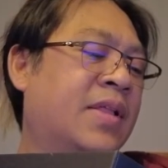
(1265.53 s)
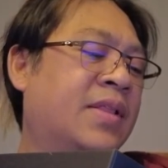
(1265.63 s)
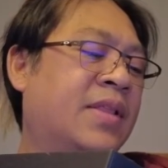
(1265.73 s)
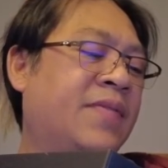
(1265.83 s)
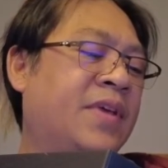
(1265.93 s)

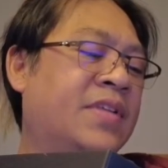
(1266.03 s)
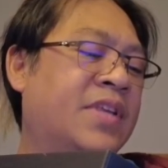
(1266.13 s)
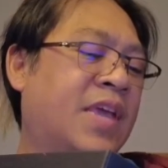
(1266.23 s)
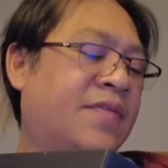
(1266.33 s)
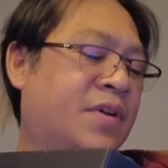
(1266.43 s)
living
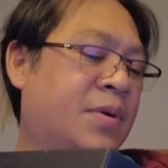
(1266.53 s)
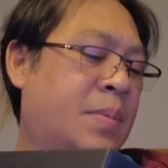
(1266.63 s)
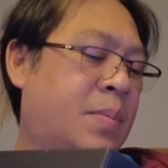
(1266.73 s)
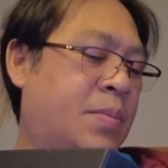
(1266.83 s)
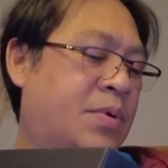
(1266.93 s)
safer,
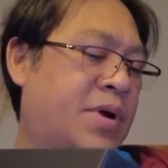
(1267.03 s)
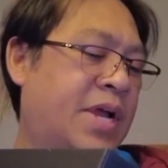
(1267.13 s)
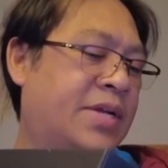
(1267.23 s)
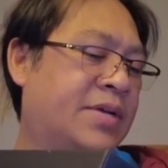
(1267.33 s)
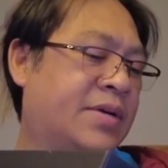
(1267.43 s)

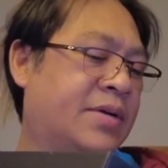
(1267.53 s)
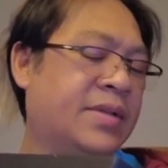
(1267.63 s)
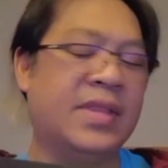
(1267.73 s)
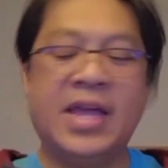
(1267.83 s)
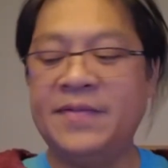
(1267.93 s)
brighter
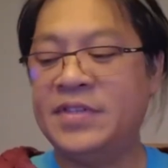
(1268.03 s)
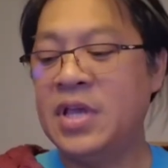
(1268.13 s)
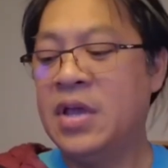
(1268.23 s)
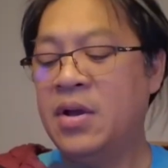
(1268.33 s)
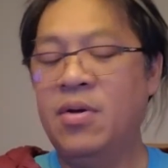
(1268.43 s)
lives.
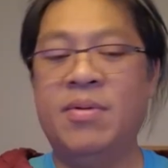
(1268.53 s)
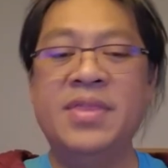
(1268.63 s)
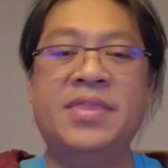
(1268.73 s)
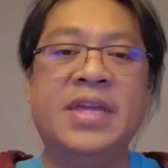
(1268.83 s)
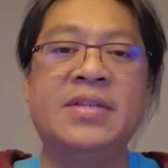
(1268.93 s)

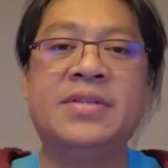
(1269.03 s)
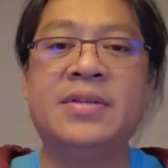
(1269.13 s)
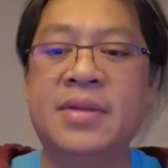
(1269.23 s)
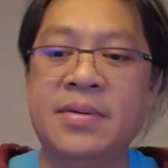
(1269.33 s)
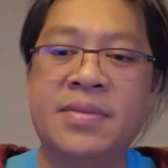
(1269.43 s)
One thing to
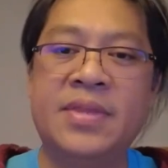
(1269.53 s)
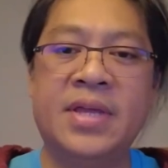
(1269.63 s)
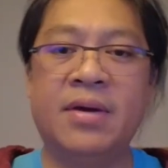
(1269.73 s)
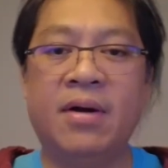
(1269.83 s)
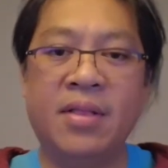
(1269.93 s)
note
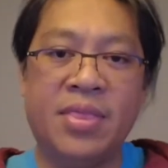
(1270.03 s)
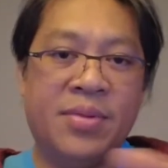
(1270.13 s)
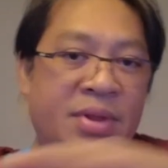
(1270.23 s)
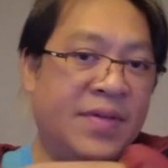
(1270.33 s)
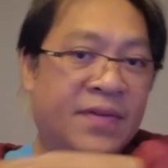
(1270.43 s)
that all
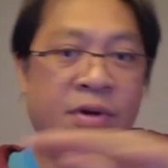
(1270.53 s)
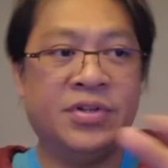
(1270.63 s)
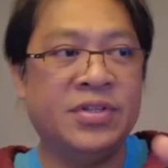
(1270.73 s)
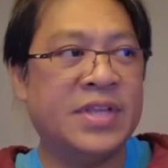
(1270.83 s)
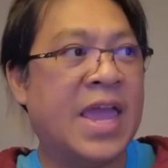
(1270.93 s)
three
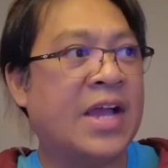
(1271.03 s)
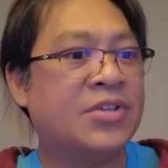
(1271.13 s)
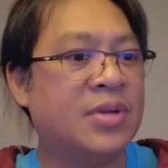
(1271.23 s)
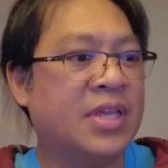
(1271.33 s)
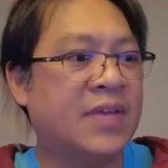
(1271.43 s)
versions
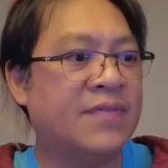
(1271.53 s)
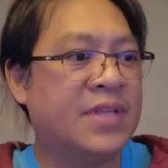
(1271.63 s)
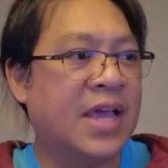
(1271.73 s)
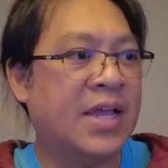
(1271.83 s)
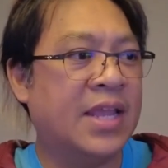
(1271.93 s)
actually gives
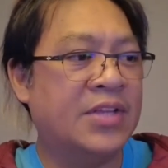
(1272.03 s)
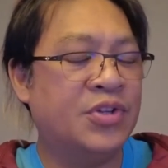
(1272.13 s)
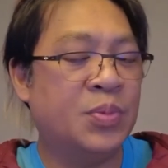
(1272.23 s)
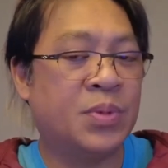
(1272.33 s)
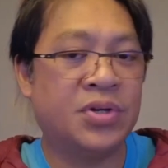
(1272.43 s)

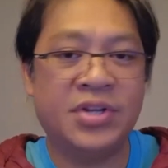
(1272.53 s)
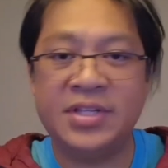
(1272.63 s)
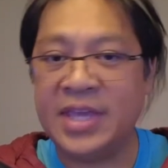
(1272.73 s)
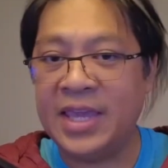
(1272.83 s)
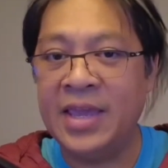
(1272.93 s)
let you
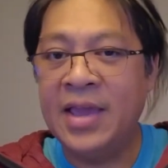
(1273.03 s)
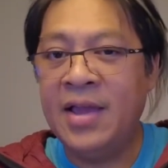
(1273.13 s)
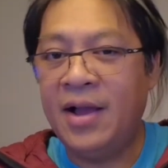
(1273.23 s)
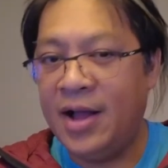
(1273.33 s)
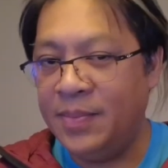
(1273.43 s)
purchase a
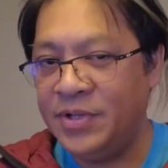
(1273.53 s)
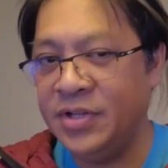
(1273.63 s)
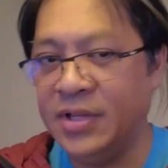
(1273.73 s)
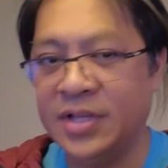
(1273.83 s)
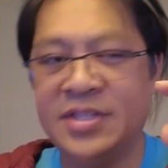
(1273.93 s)

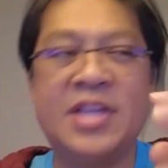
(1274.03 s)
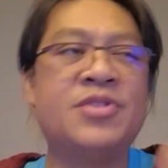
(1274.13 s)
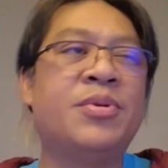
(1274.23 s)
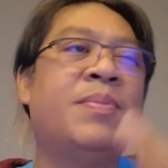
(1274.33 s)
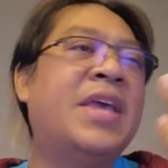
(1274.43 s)
optional
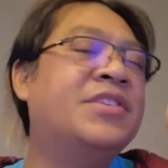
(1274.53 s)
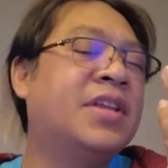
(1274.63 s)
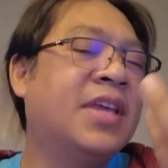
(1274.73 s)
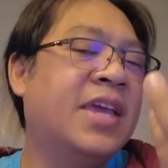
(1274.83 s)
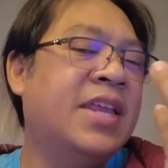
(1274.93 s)
accessory.
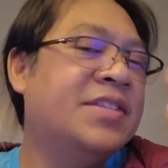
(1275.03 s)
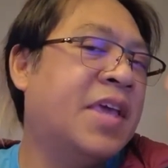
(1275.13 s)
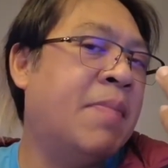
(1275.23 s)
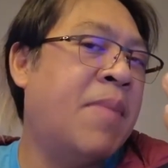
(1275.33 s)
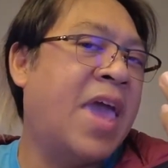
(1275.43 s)
Basically, it is
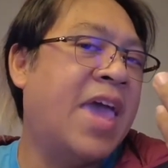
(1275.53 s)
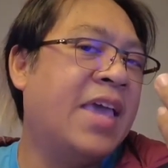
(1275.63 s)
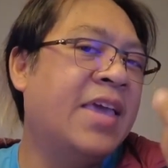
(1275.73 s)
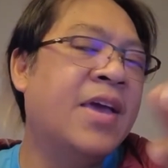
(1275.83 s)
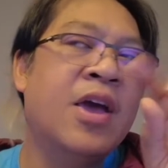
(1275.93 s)
a
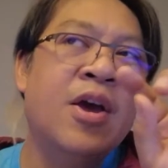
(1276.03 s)
bag,